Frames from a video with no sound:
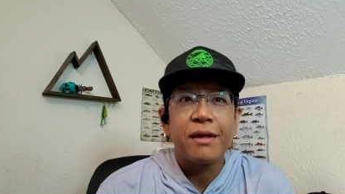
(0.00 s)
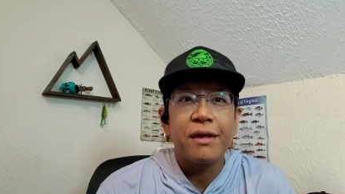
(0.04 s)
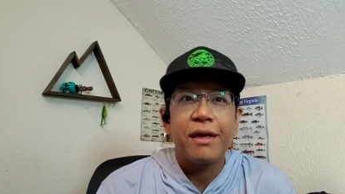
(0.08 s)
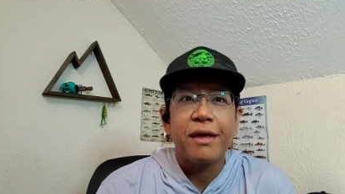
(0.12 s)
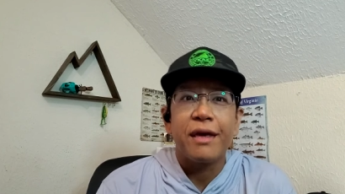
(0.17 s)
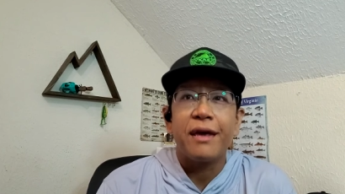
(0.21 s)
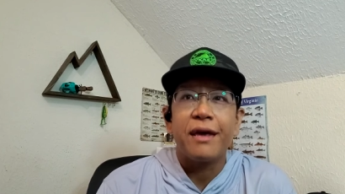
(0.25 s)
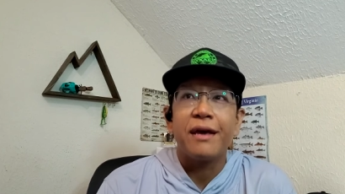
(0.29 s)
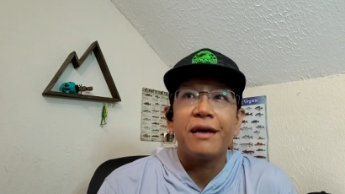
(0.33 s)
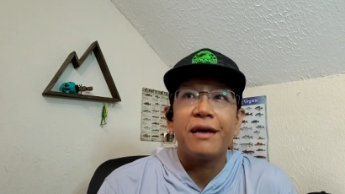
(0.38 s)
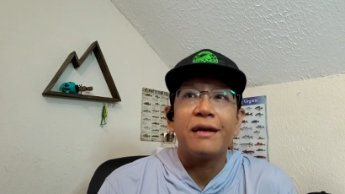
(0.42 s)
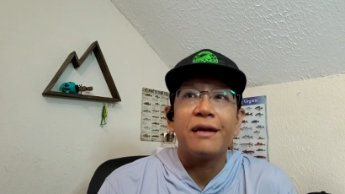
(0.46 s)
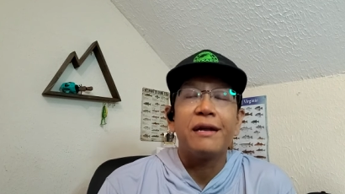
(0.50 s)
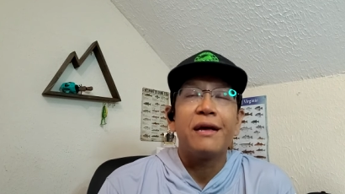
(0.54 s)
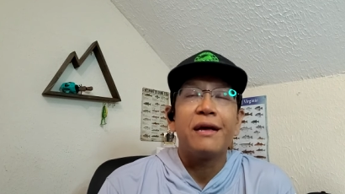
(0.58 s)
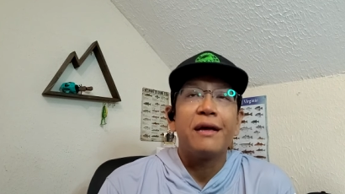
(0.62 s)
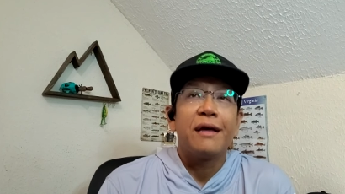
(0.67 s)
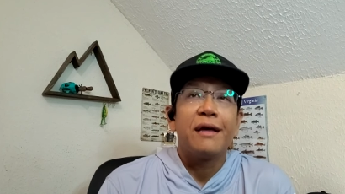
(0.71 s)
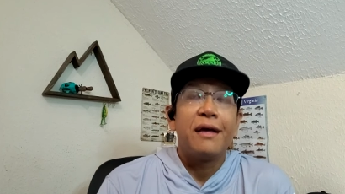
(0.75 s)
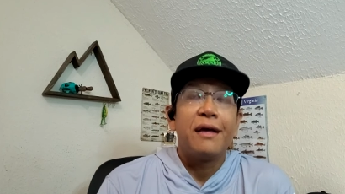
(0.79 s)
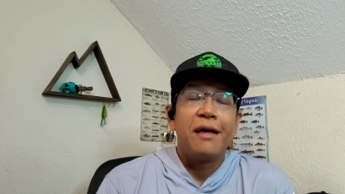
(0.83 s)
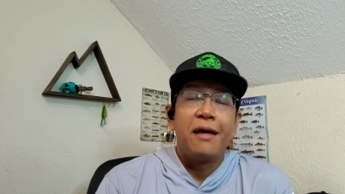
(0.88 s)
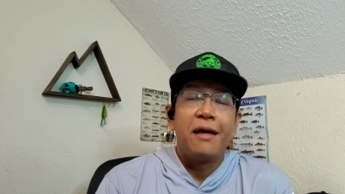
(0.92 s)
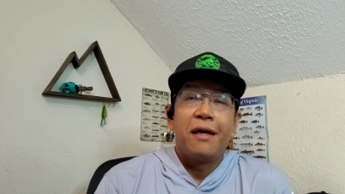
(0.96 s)
And
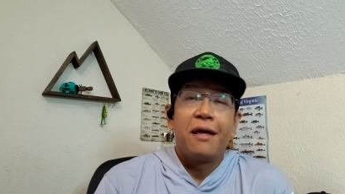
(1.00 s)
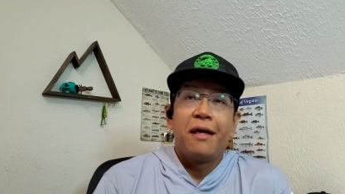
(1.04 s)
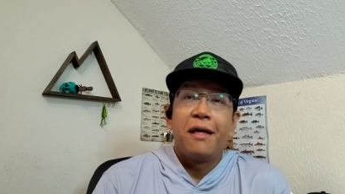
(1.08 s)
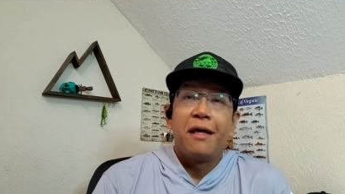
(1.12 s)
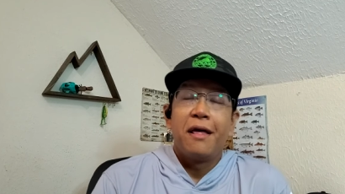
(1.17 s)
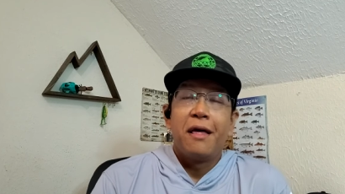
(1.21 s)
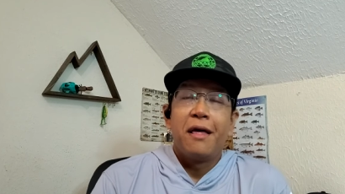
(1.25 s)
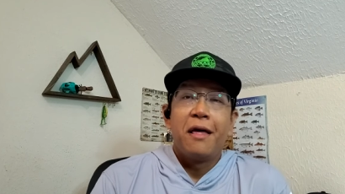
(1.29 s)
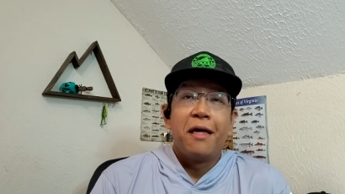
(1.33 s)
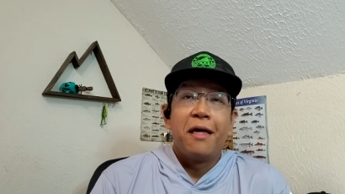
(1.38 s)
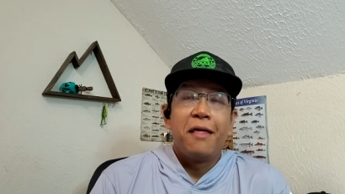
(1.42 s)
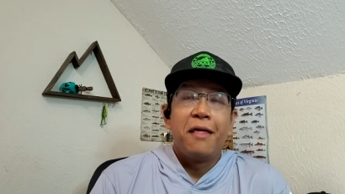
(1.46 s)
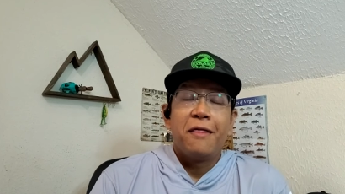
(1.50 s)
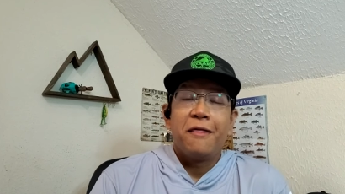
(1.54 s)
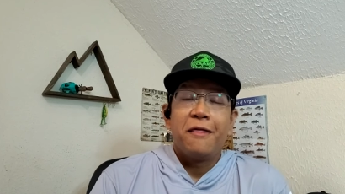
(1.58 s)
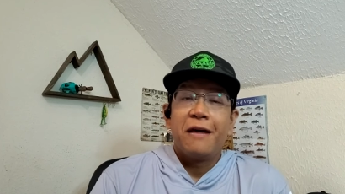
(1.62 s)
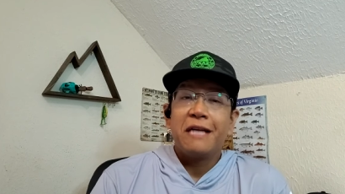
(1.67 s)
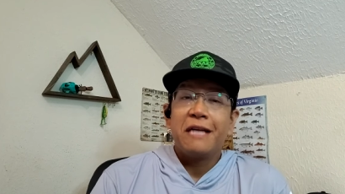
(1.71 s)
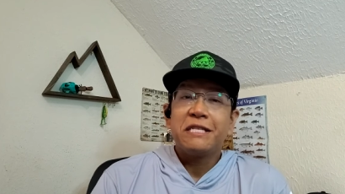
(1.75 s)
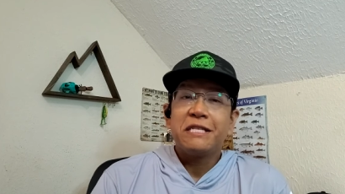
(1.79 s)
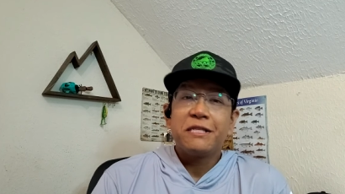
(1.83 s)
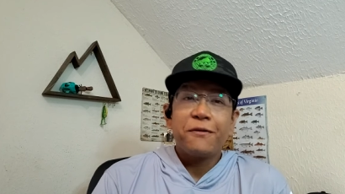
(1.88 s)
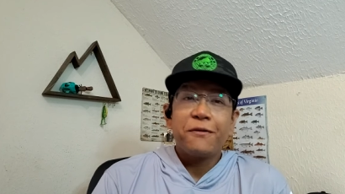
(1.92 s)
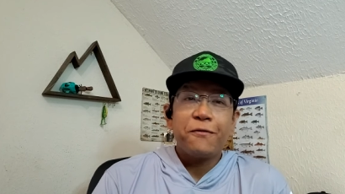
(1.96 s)

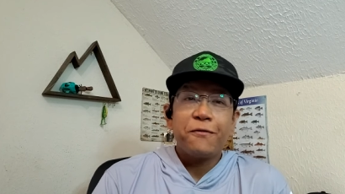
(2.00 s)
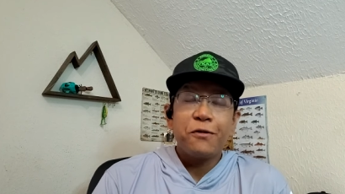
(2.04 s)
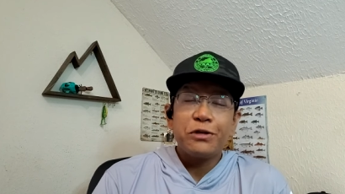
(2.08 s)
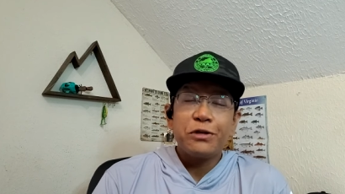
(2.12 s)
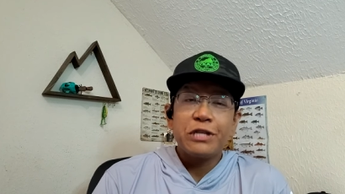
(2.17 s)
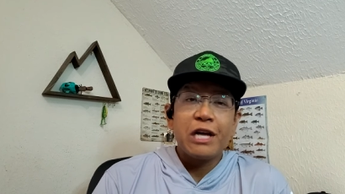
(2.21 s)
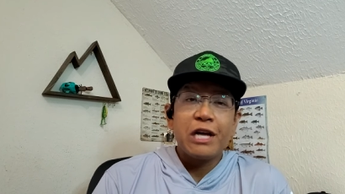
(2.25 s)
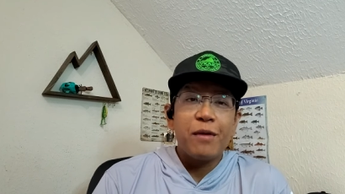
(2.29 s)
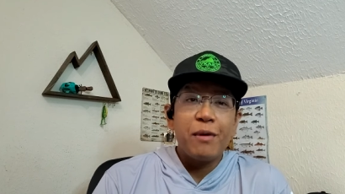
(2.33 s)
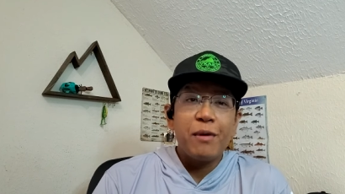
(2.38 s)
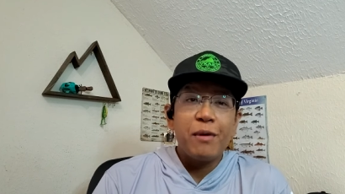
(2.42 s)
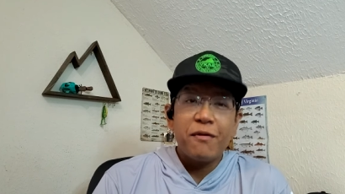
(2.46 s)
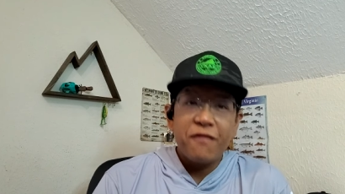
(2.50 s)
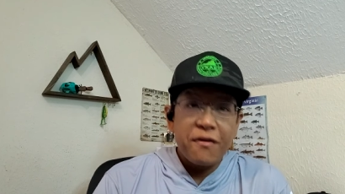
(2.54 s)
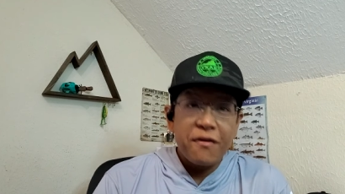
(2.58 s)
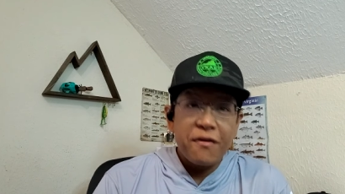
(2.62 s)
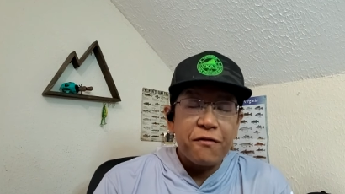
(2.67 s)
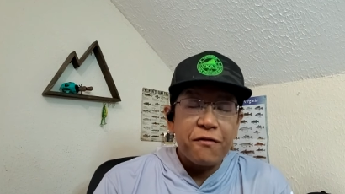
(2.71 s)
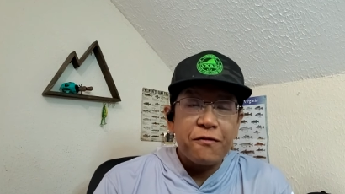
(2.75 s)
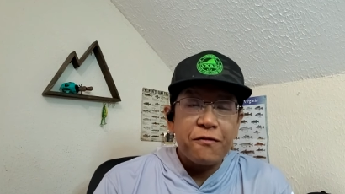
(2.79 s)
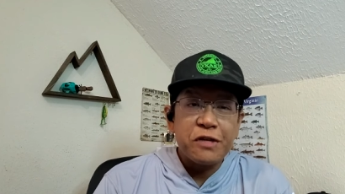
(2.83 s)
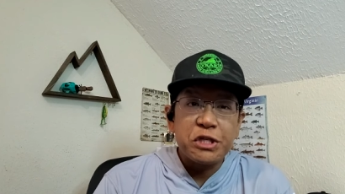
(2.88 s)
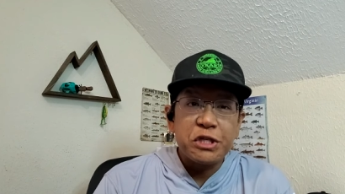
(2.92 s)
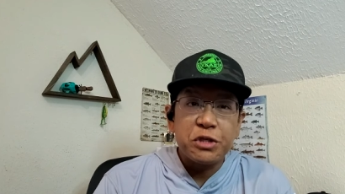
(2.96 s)
that's the first time I've
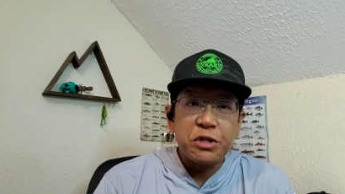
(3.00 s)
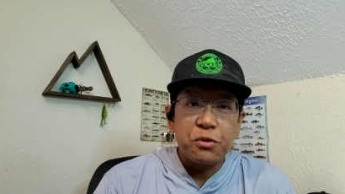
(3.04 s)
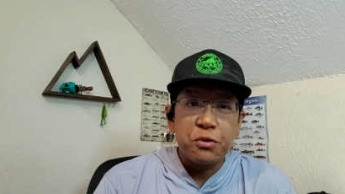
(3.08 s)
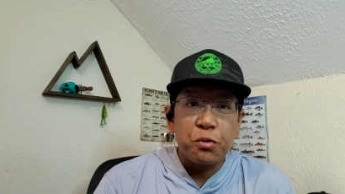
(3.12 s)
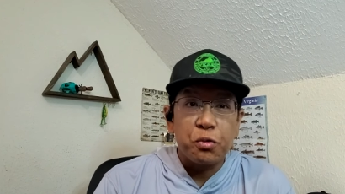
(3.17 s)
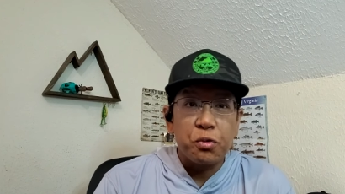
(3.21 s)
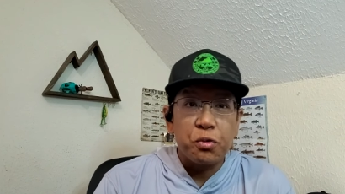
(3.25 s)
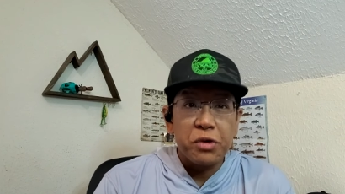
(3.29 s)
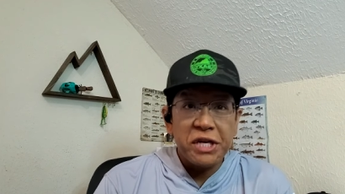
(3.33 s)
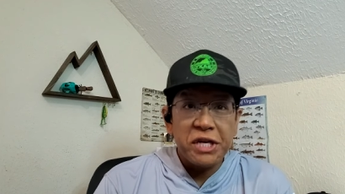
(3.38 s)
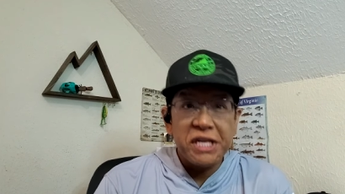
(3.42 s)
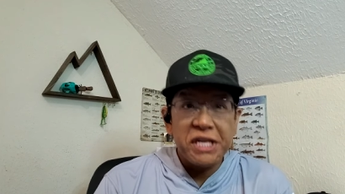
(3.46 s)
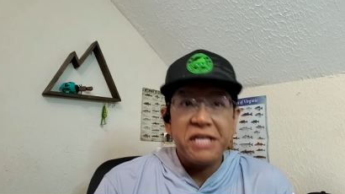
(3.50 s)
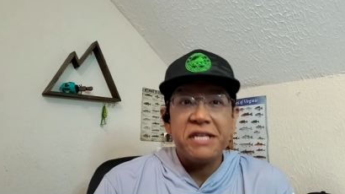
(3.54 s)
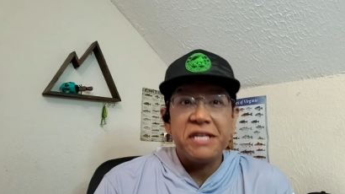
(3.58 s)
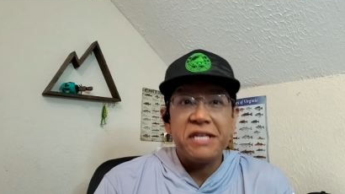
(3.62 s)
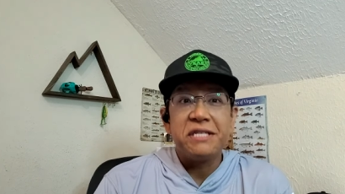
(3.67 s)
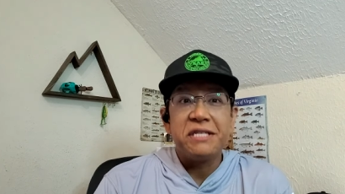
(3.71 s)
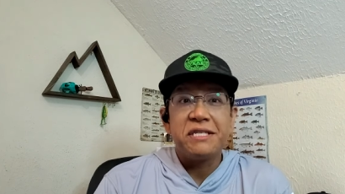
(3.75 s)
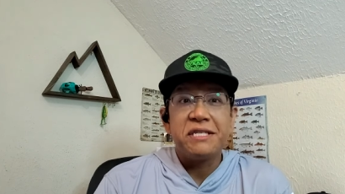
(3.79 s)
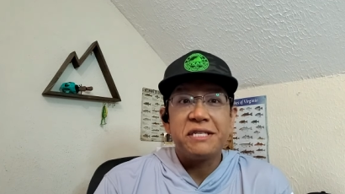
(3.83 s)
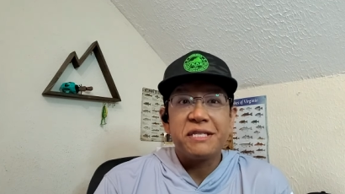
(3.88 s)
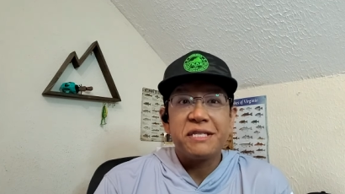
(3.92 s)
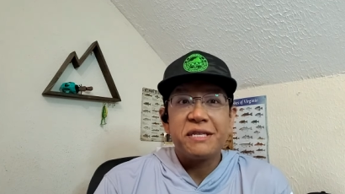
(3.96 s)
ever fished
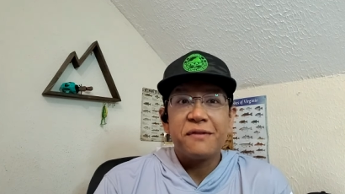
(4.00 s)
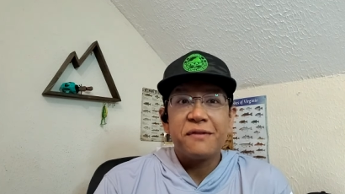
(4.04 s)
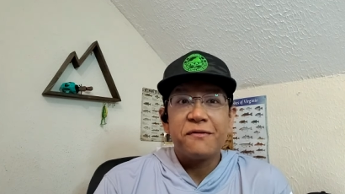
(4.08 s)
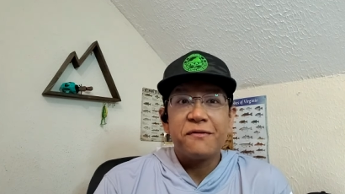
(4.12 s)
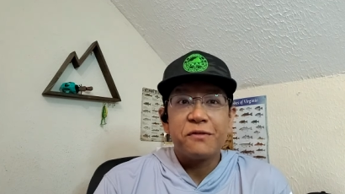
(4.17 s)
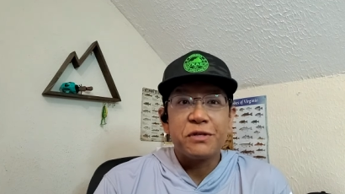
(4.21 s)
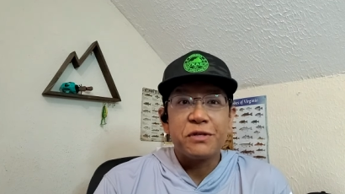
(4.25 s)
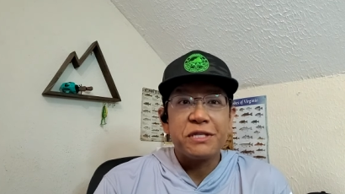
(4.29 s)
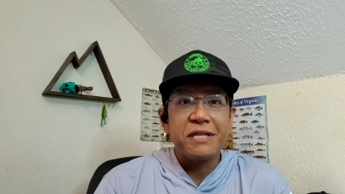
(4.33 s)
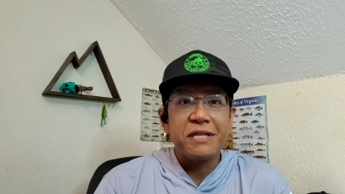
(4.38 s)
reeds for